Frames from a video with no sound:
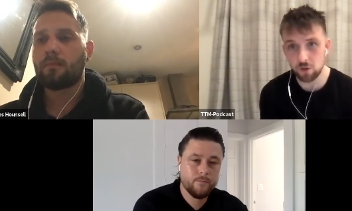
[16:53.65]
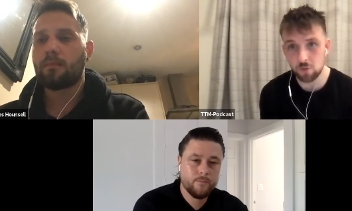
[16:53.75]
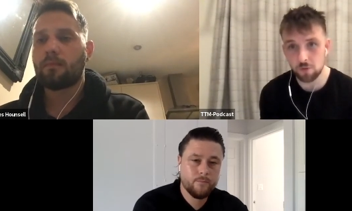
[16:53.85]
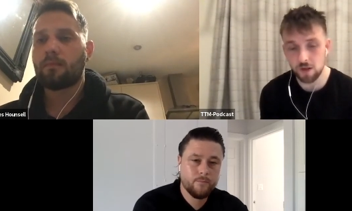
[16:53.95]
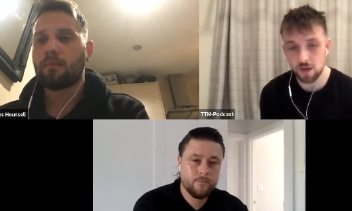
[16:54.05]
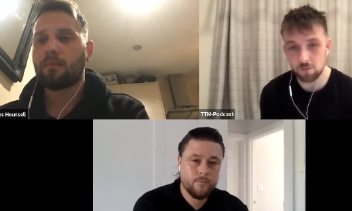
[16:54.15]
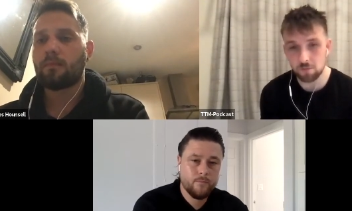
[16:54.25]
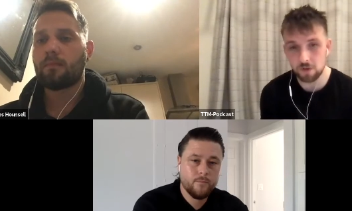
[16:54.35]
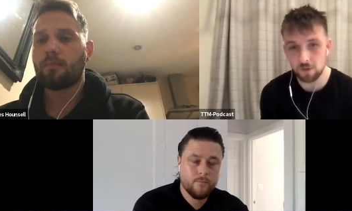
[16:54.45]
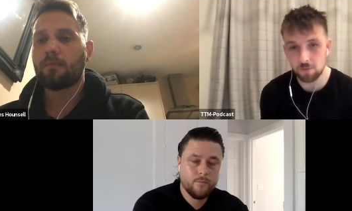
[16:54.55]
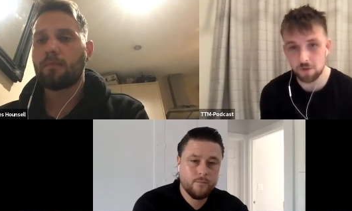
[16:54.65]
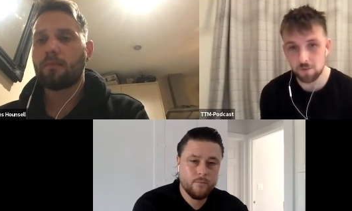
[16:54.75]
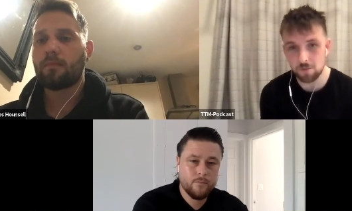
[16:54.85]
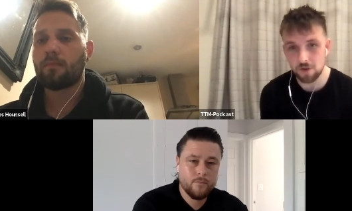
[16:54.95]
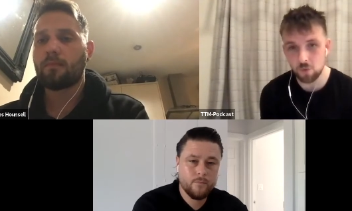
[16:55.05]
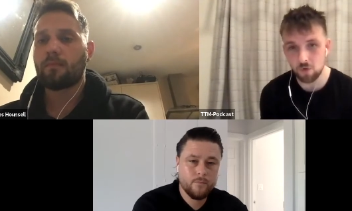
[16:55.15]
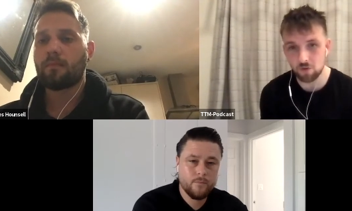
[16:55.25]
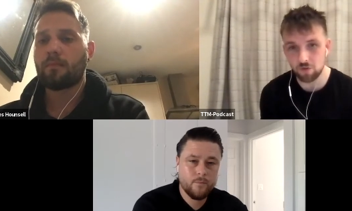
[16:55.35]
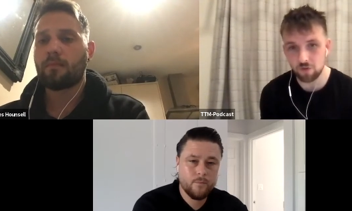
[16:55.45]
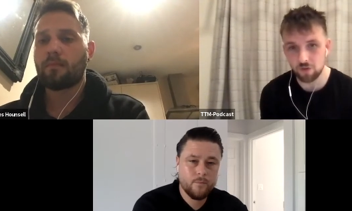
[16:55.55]
Speaker 1: game be a be a big one for
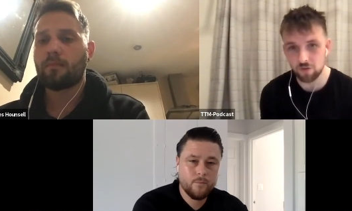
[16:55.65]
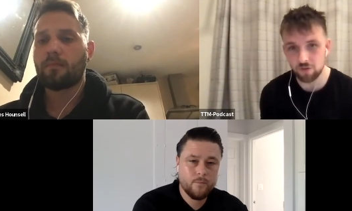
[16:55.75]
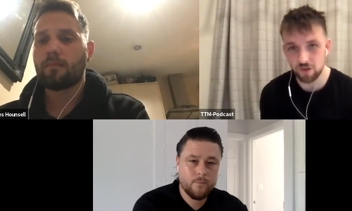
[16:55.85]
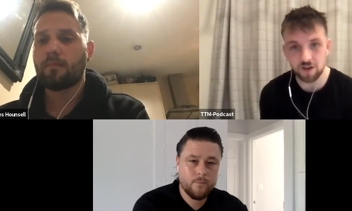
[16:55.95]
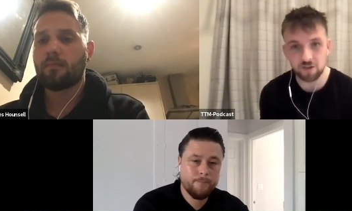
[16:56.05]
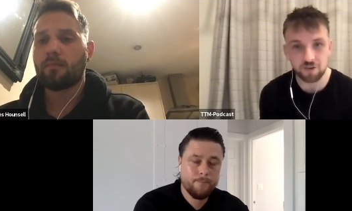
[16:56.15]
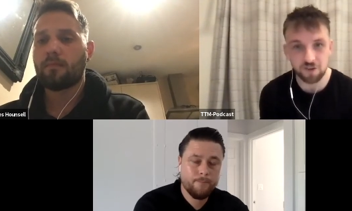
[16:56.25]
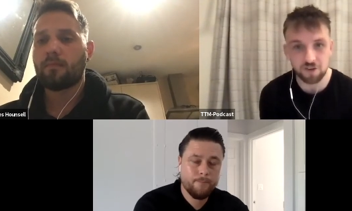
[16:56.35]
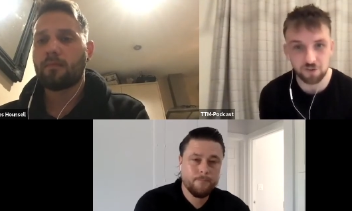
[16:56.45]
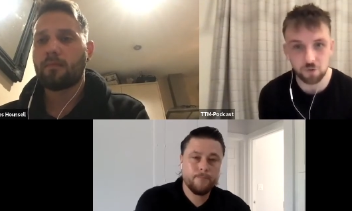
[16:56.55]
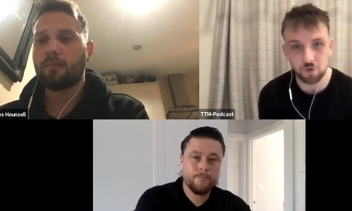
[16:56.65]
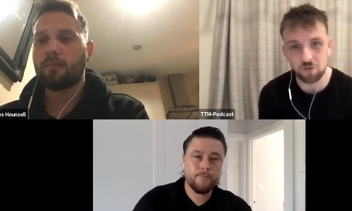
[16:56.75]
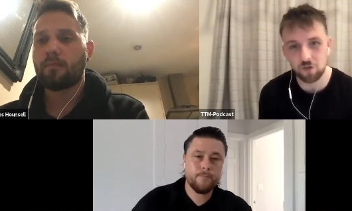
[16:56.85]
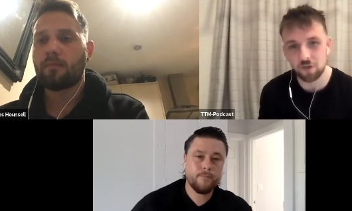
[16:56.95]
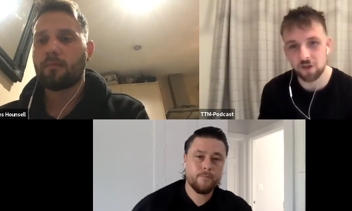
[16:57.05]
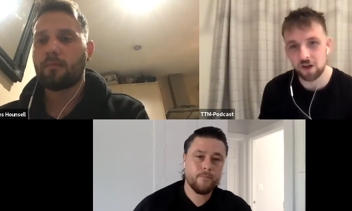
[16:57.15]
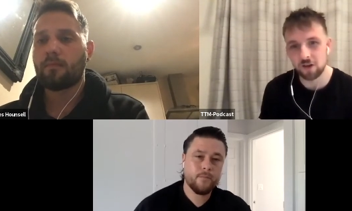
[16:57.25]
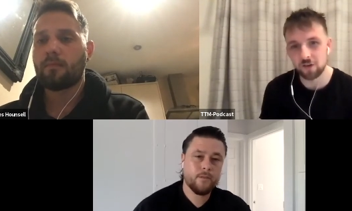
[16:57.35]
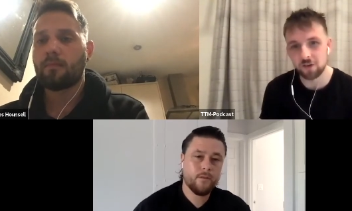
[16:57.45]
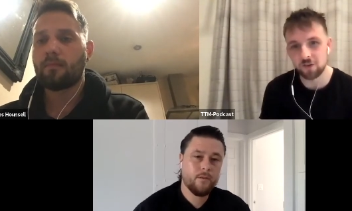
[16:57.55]
the for the nationalists, sort of on the
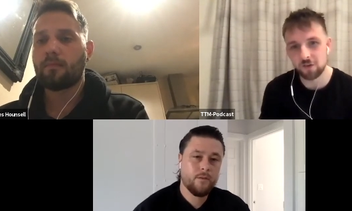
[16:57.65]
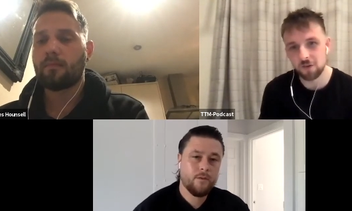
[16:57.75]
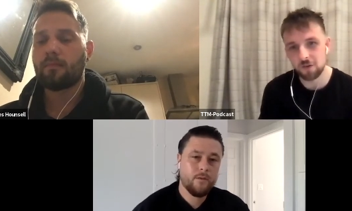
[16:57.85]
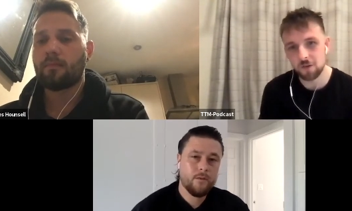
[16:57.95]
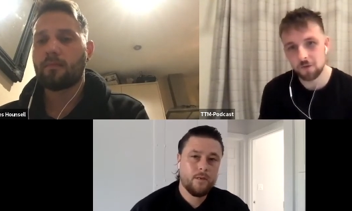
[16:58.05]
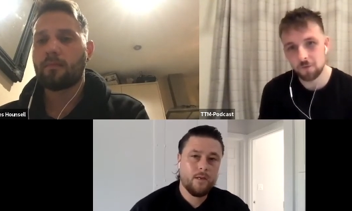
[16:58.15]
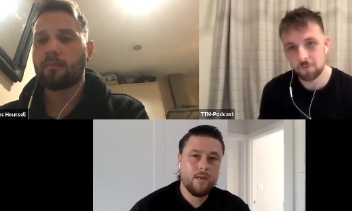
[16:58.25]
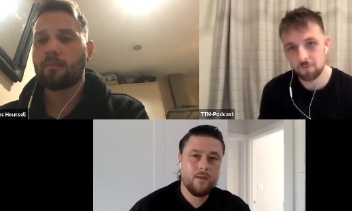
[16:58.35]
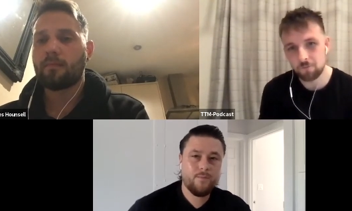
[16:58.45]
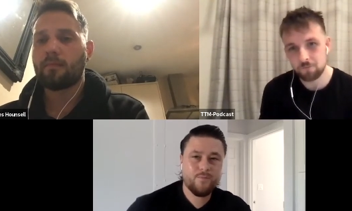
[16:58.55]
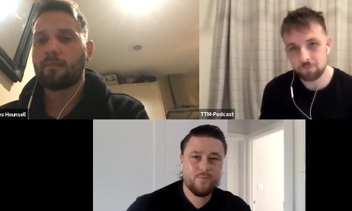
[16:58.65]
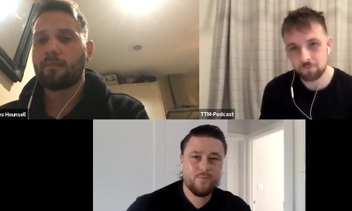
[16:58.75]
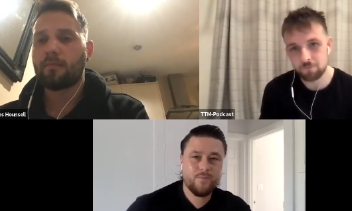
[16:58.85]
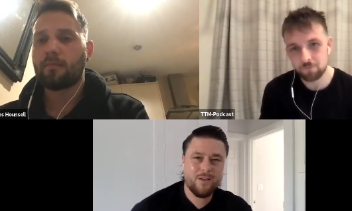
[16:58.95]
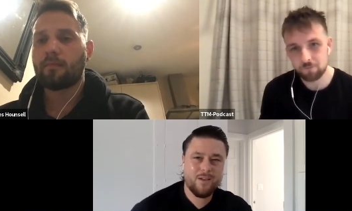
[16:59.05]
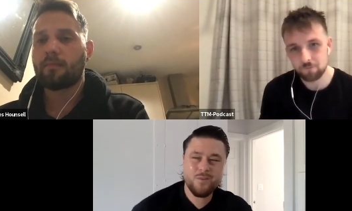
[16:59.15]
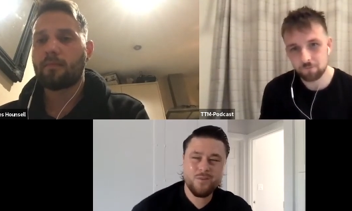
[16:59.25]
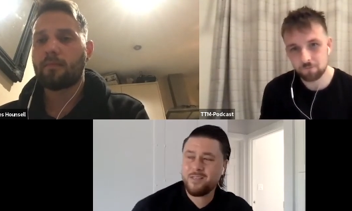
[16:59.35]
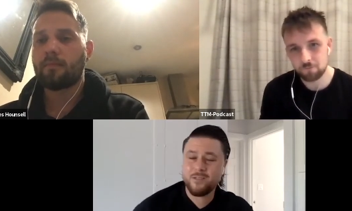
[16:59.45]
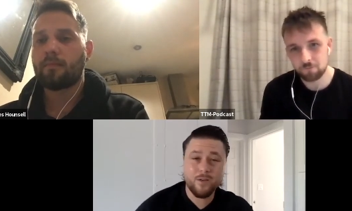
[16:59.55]
island?
Speaker 2: Um, I
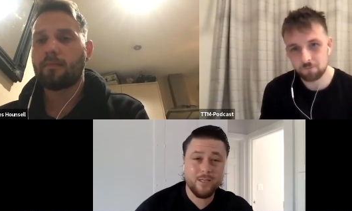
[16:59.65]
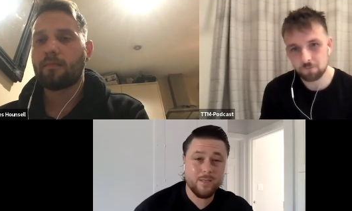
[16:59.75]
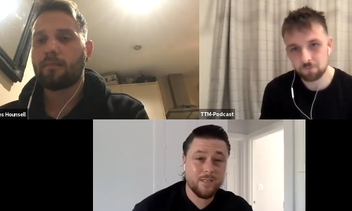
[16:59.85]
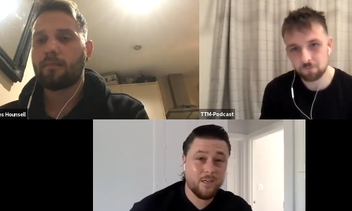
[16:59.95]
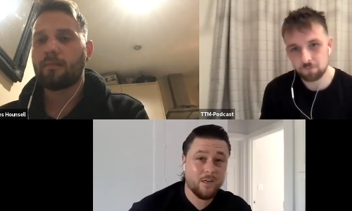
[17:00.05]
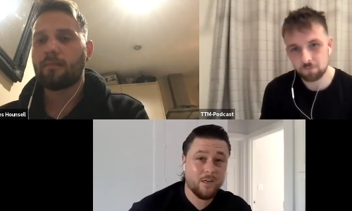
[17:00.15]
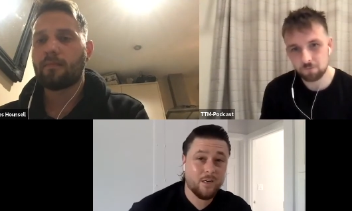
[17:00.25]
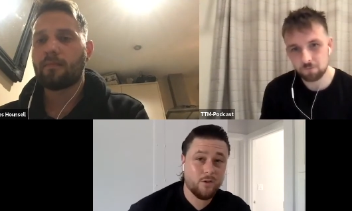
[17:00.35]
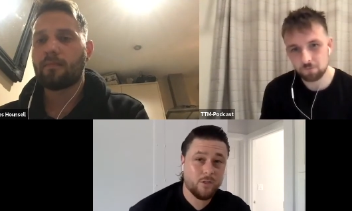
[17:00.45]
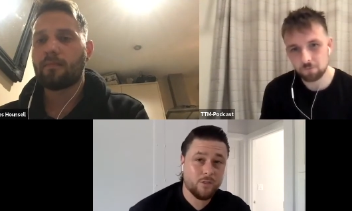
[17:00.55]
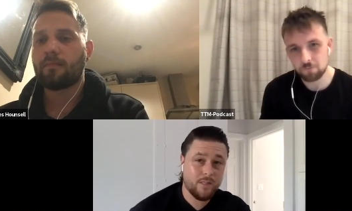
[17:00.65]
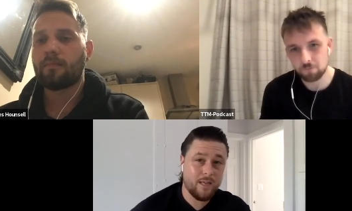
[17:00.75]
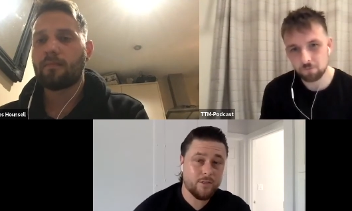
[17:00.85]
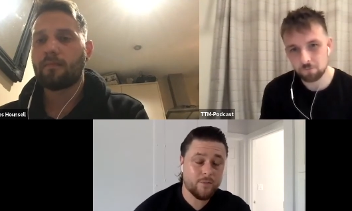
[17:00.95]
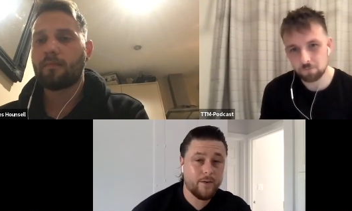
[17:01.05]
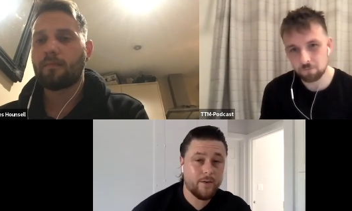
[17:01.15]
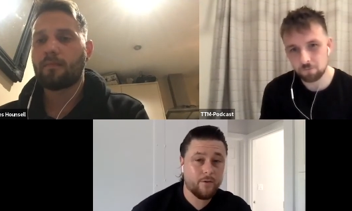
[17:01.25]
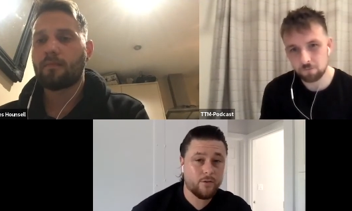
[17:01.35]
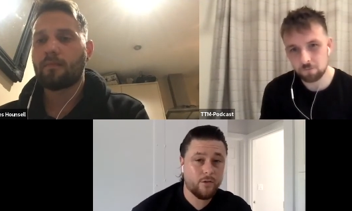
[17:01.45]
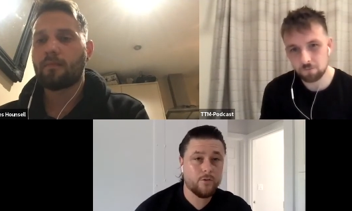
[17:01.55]
wouldn't say so. It's our closest. That and Jamaica are
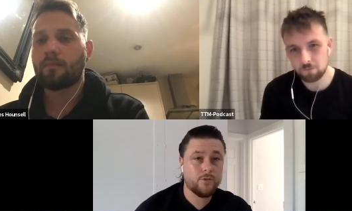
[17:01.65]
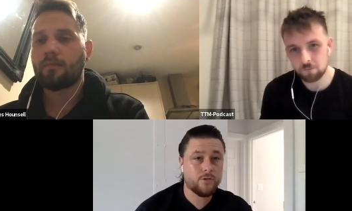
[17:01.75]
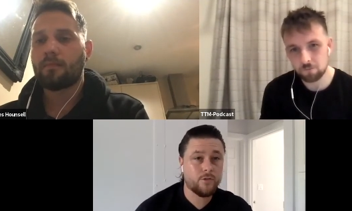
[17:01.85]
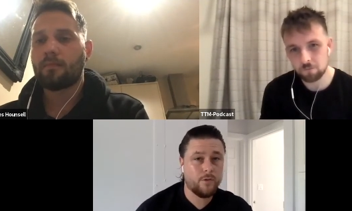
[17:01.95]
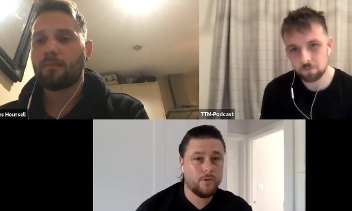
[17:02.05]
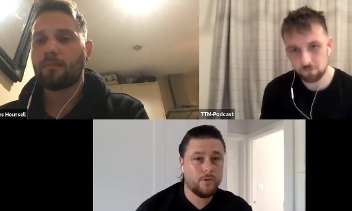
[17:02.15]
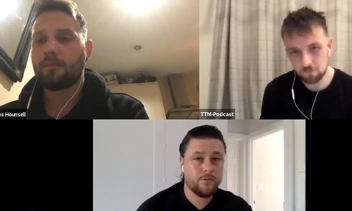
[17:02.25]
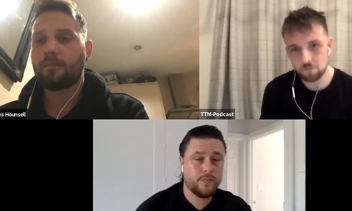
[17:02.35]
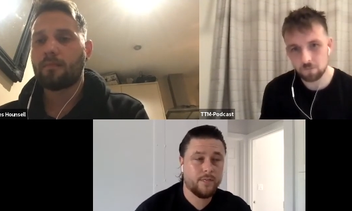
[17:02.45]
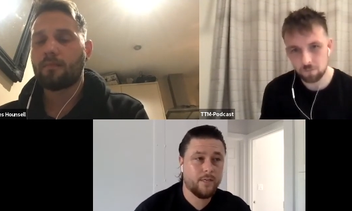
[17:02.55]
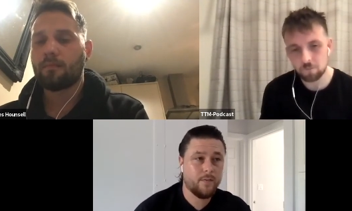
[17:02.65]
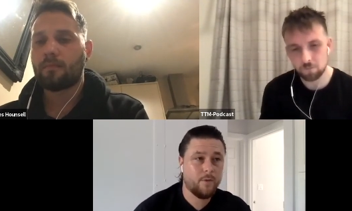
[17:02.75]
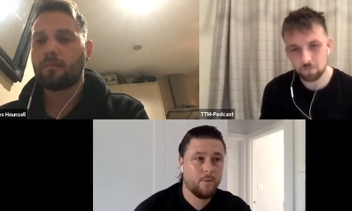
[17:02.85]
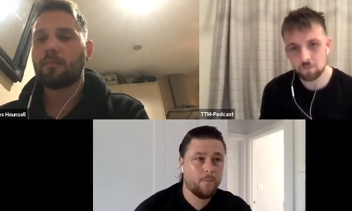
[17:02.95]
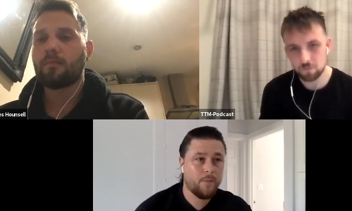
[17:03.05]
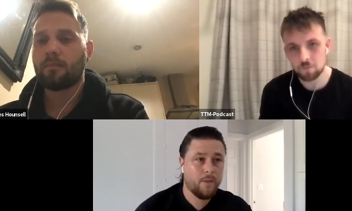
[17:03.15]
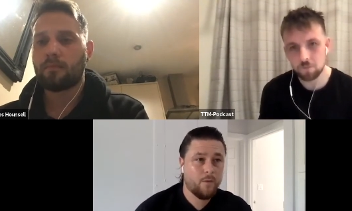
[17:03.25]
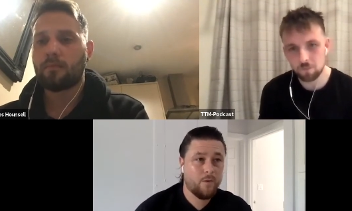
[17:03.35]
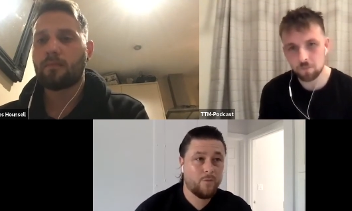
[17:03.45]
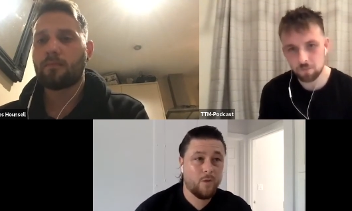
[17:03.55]
the to- closest two countries to here, but
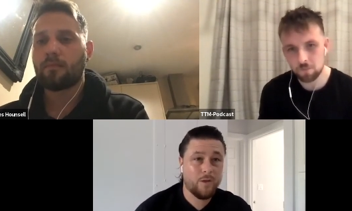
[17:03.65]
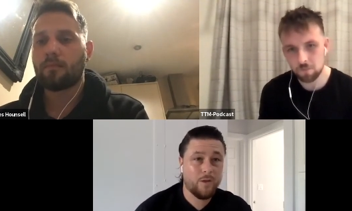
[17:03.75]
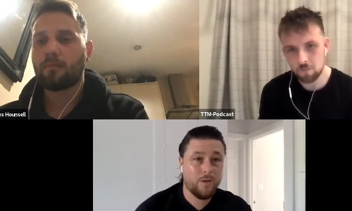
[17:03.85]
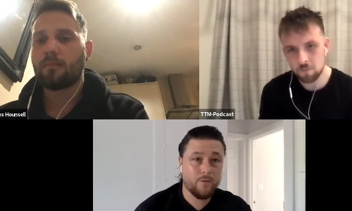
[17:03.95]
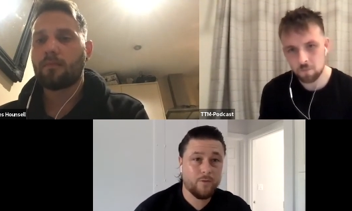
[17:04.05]
we have quite a good